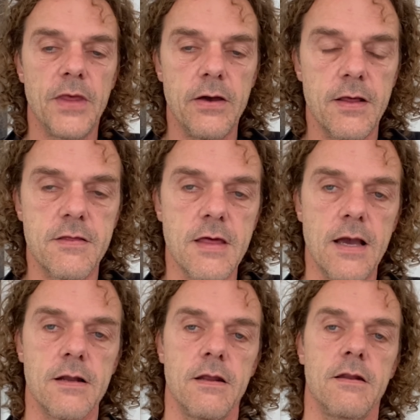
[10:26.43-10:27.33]

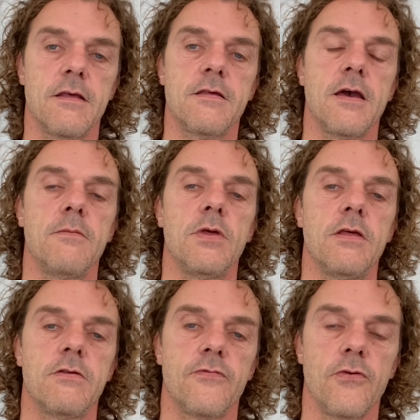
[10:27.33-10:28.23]
Exactly the same
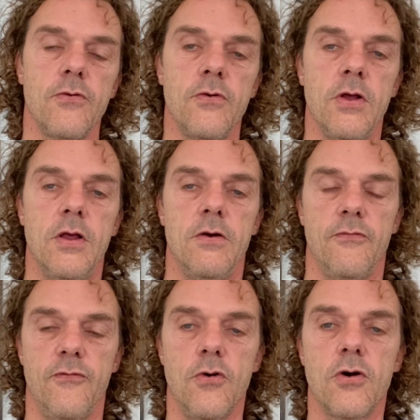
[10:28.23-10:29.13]
is true
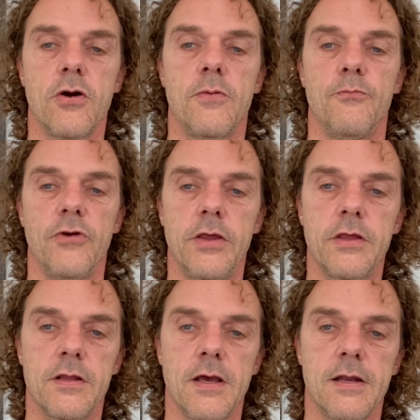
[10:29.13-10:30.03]
for
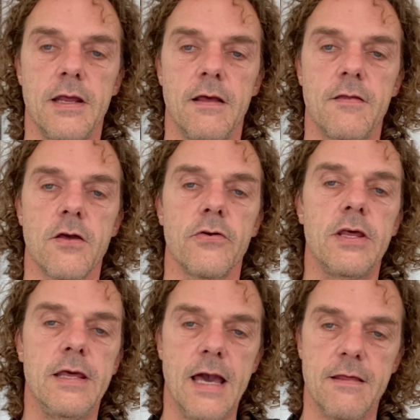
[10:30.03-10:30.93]
breathing techniques. So
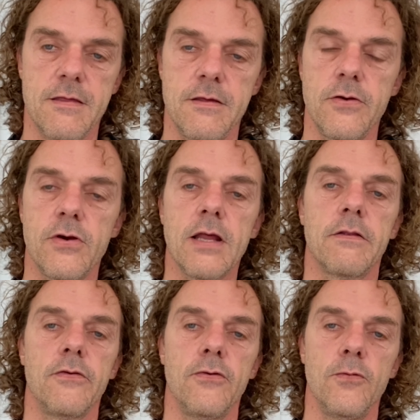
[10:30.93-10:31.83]
yes, you can
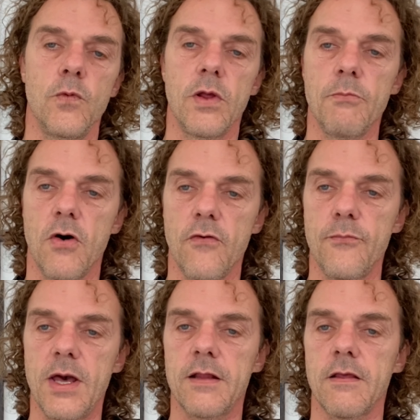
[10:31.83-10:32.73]
do Wim Hof
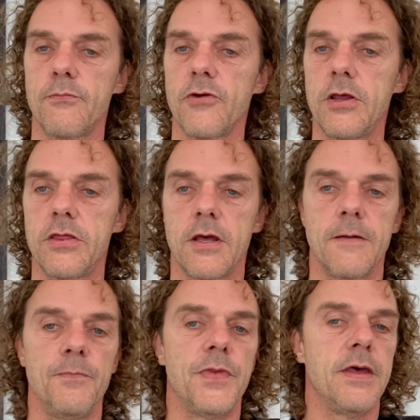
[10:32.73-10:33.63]
method
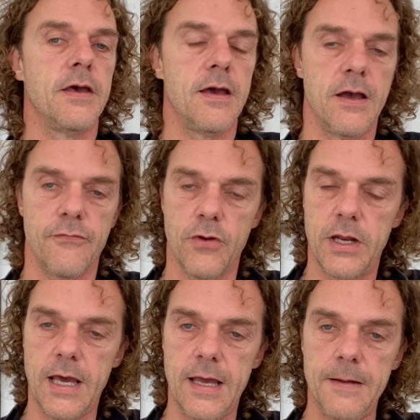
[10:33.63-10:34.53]
breathing every
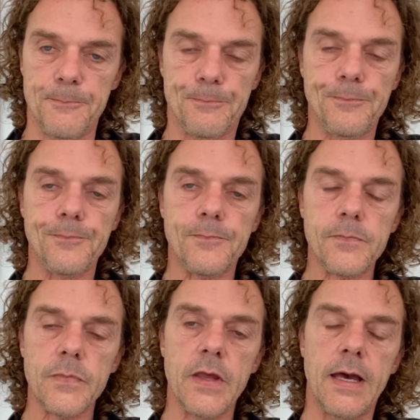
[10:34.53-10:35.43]
day.
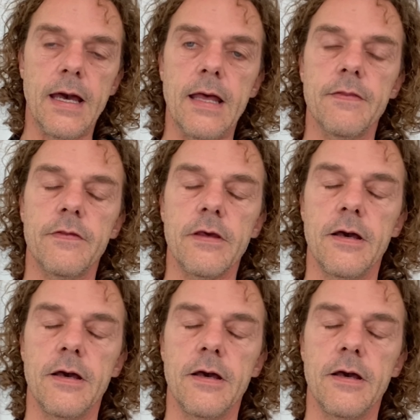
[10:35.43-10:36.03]
And